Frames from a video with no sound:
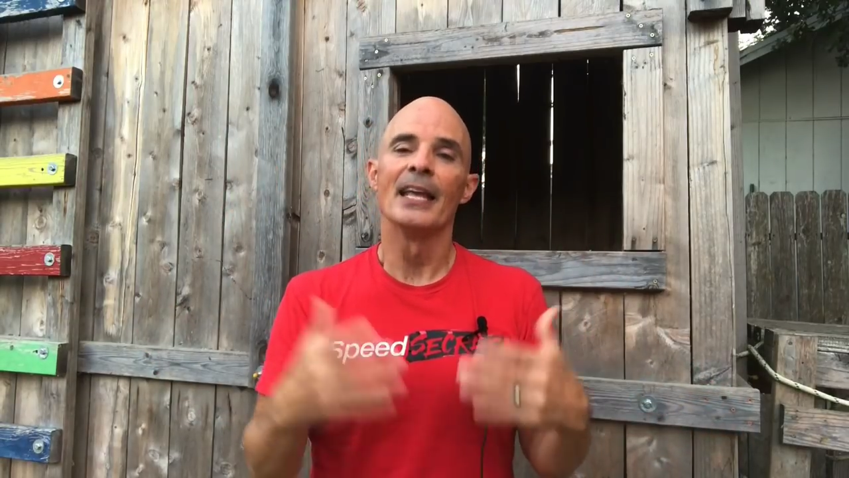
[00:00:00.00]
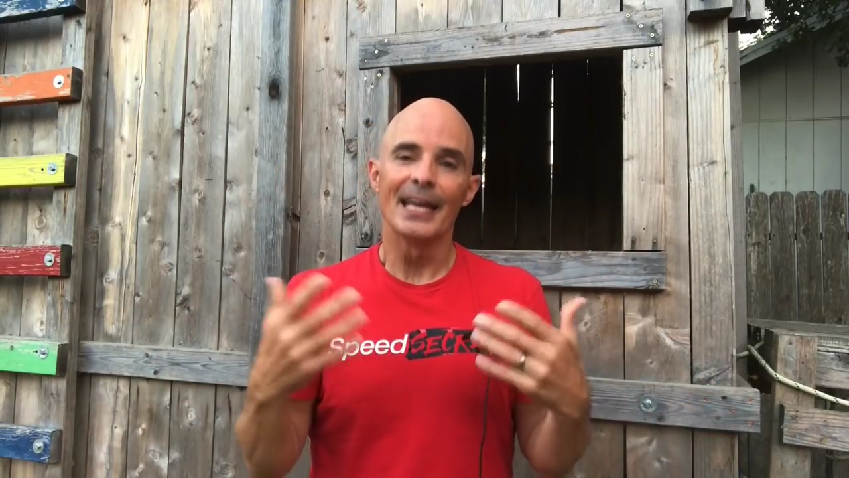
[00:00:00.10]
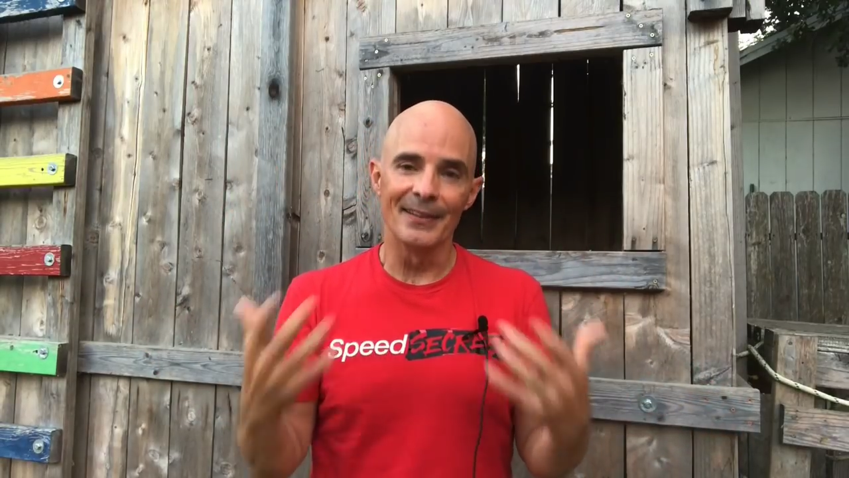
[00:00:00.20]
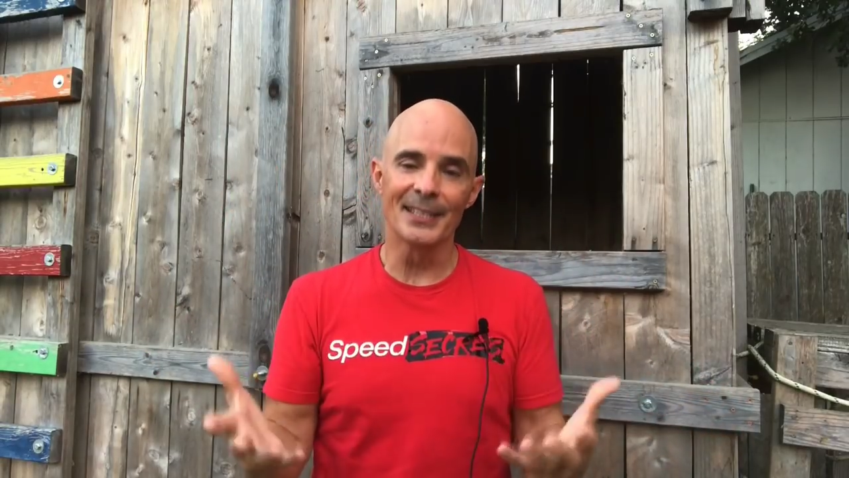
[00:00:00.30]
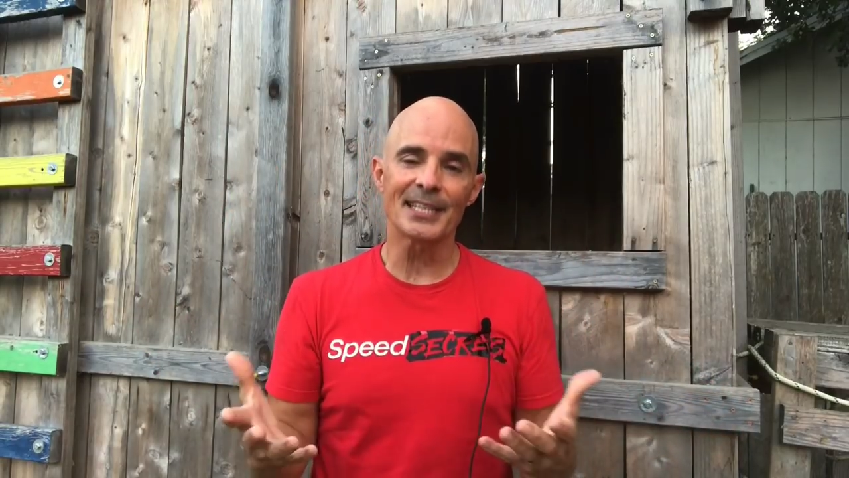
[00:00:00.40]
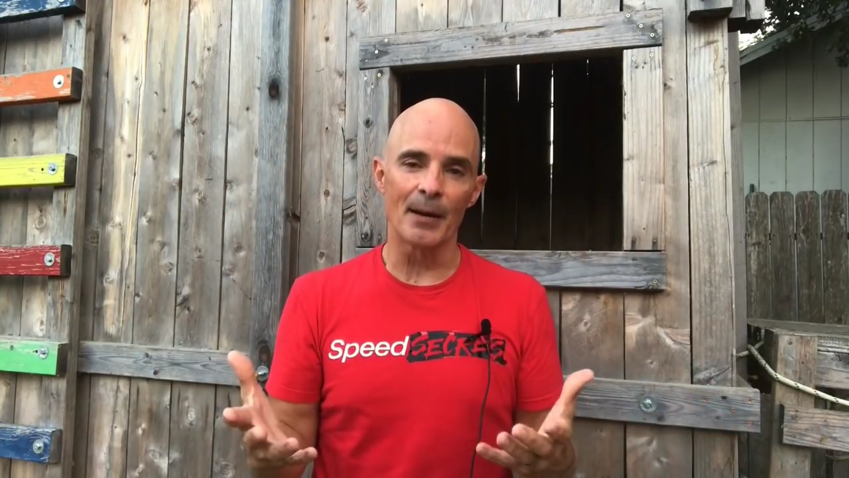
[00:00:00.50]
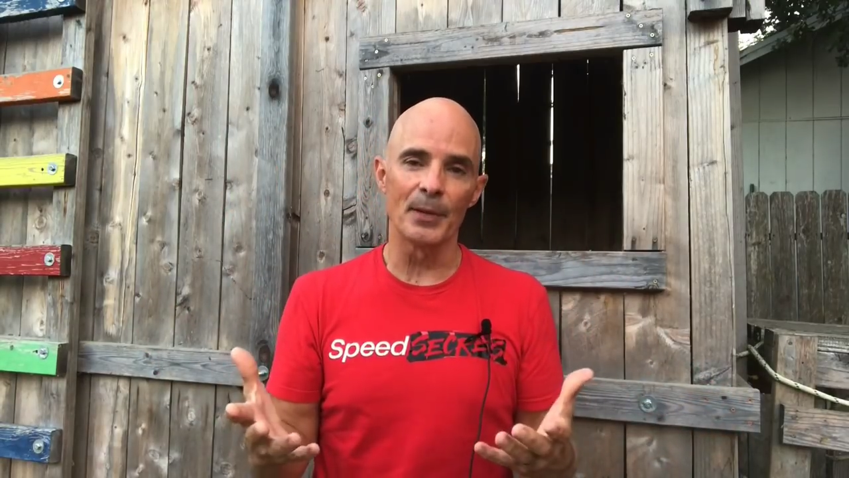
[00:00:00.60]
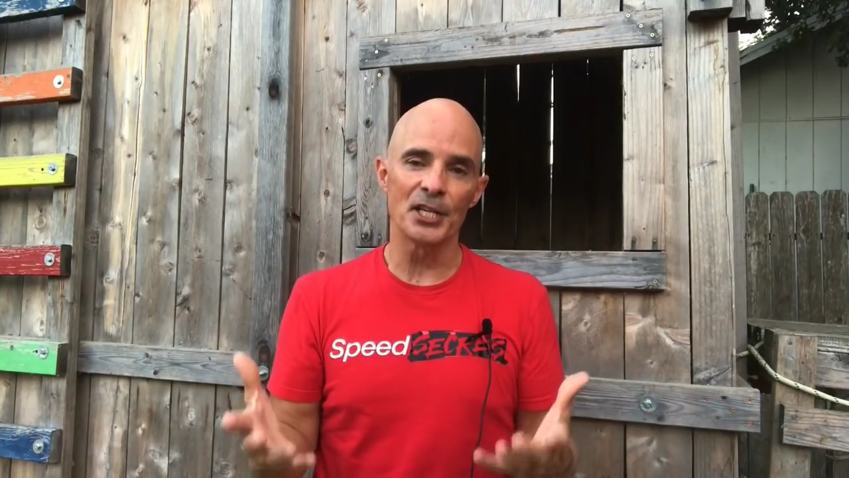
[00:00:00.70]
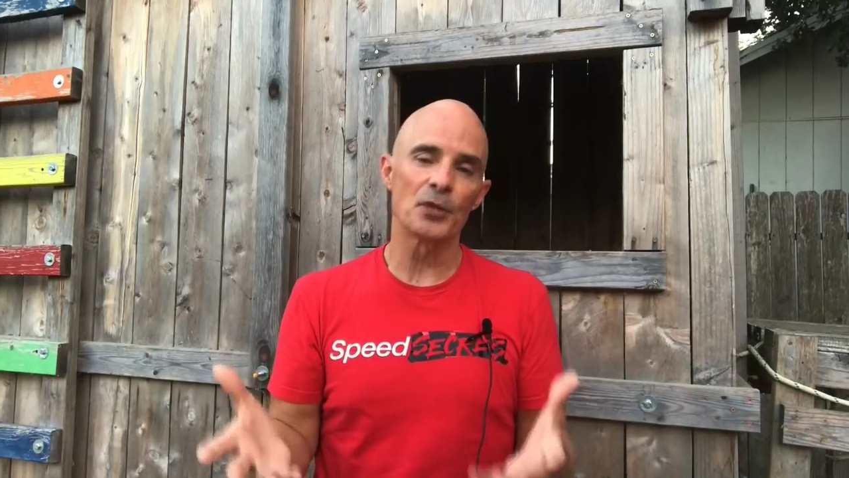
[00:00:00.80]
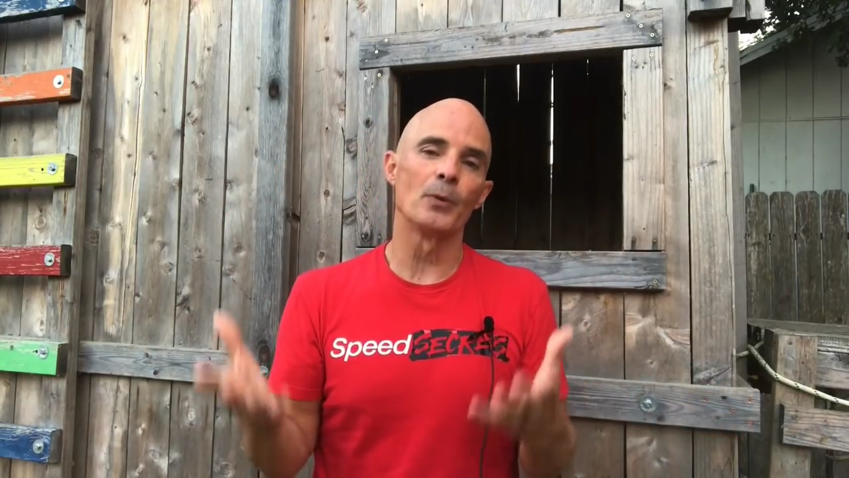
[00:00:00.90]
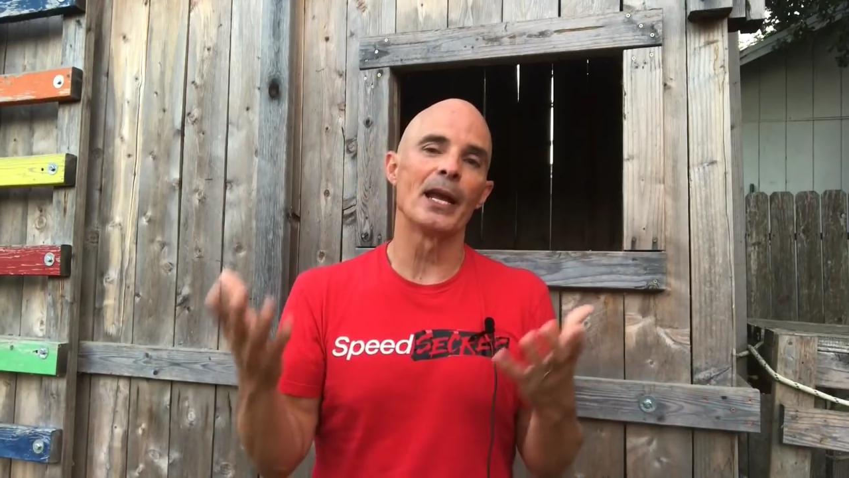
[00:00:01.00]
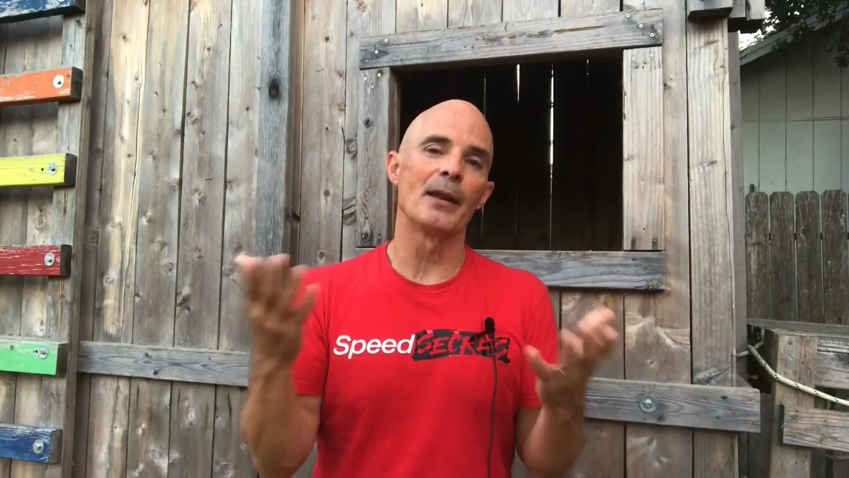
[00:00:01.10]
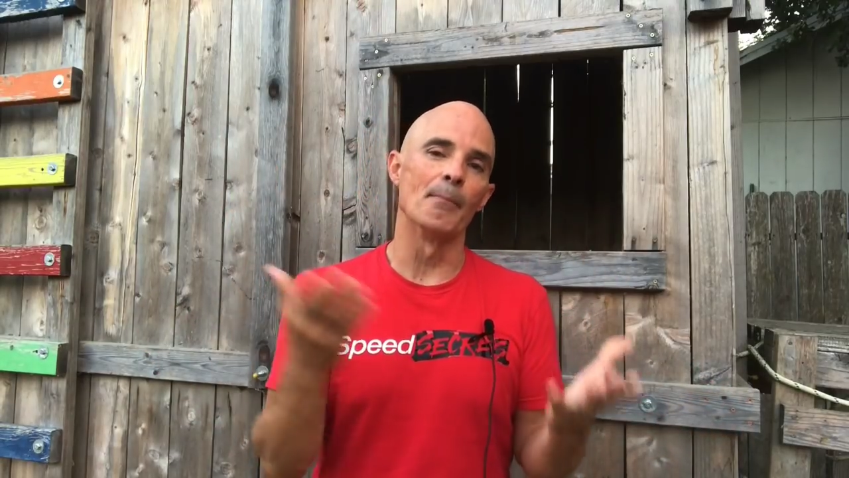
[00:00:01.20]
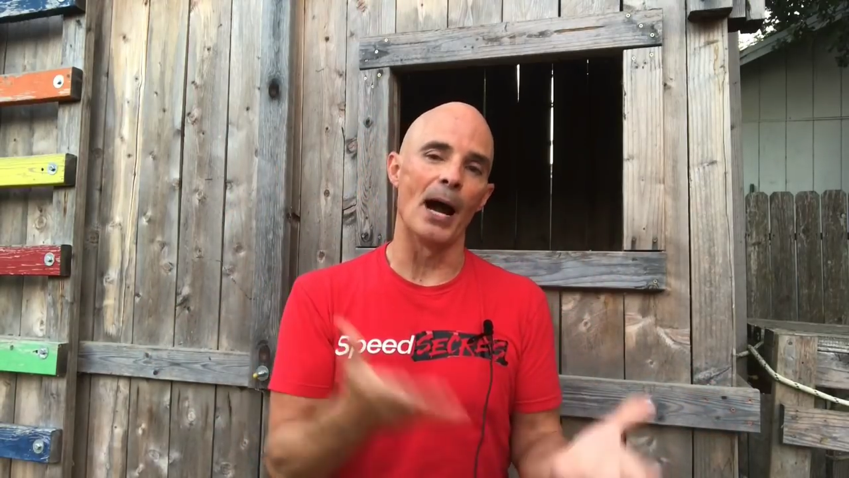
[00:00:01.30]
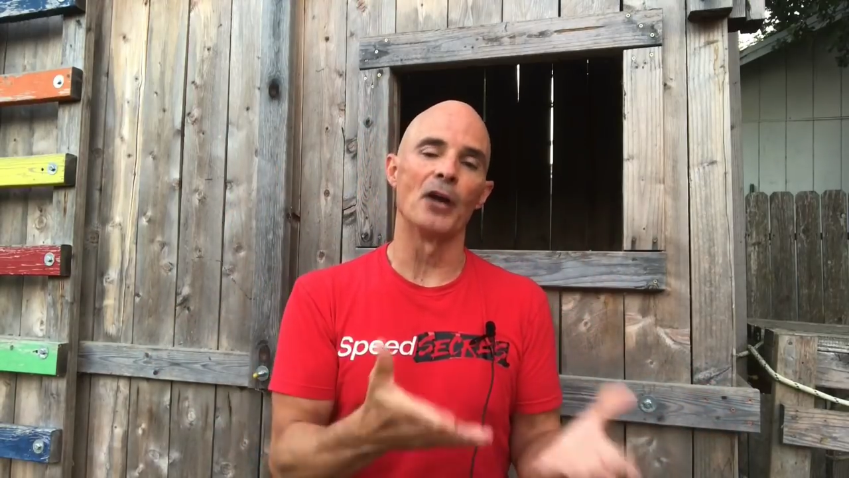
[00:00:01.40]
In this combination, we had a
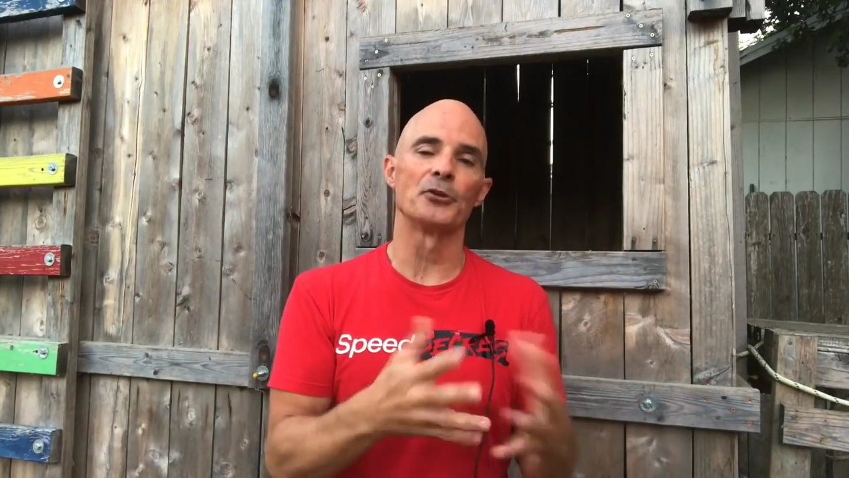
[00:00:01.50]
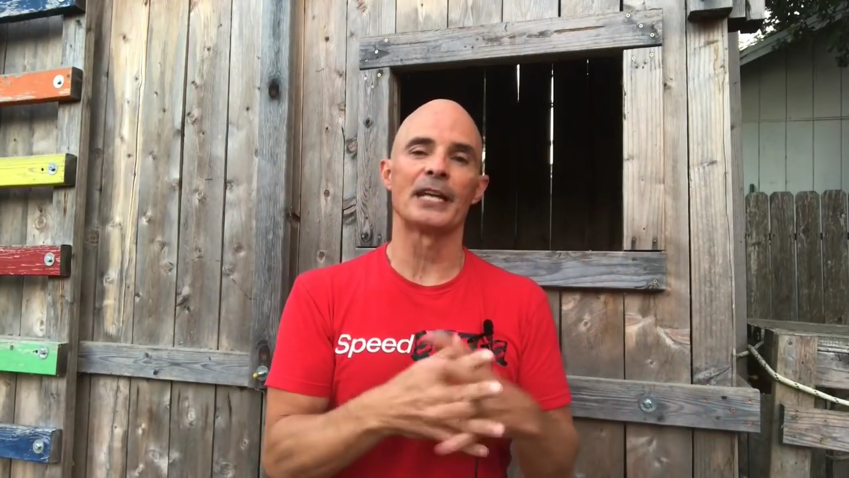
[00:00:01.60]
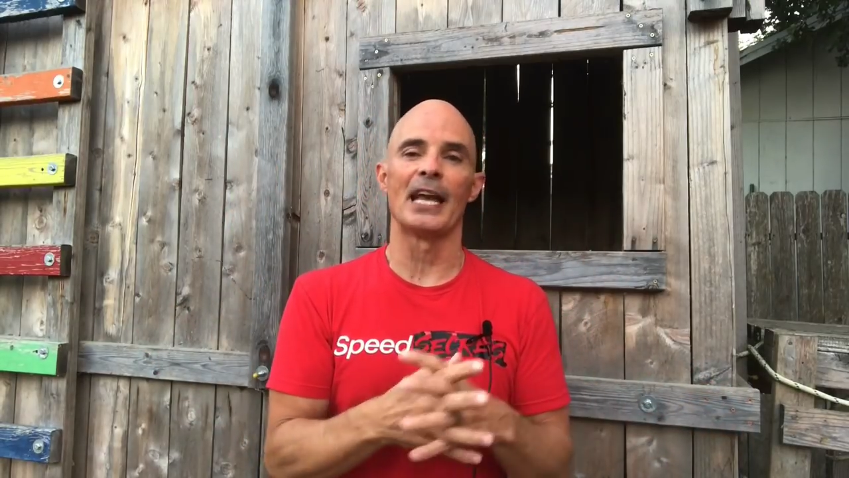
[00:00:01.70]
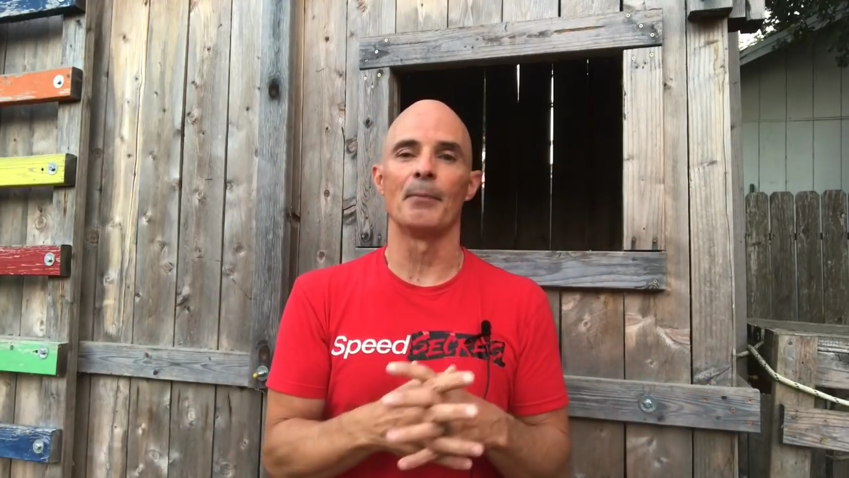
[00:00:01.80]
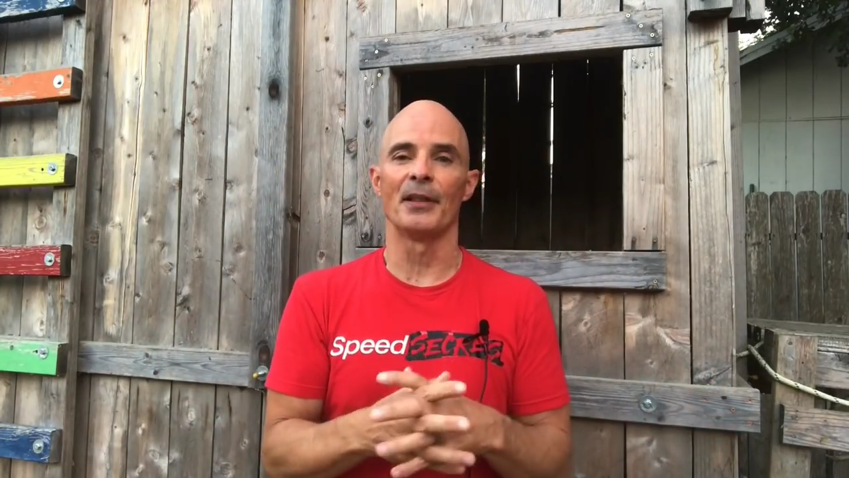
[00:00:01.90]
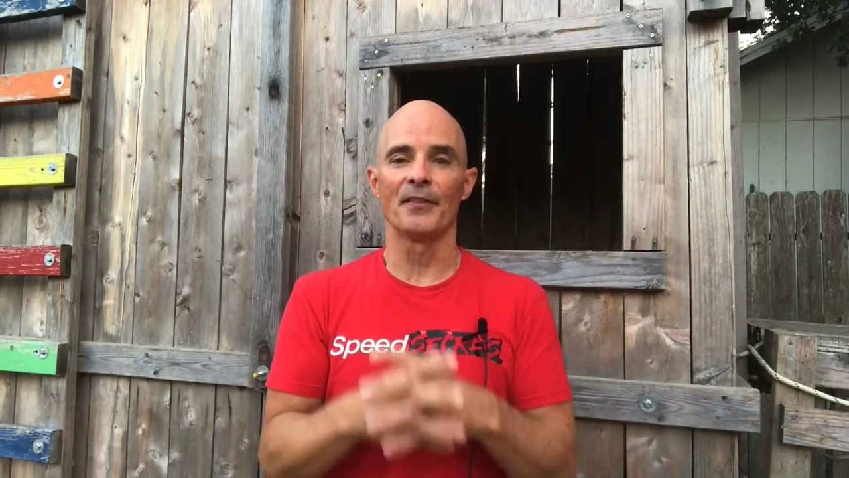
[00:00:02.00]
milder cam in it,